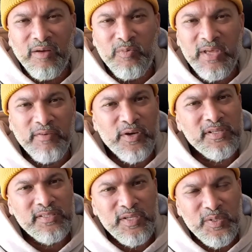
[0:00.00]
we have Good
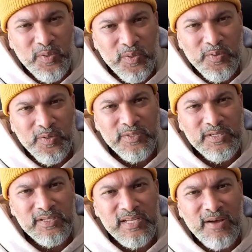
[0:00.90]
is the New Cool, which
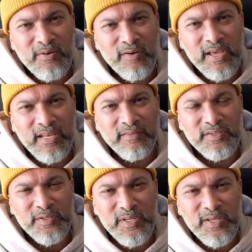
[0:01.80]
is now a creative
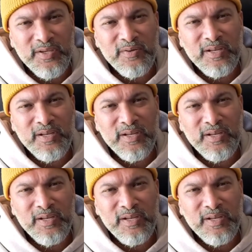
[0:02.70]
studio,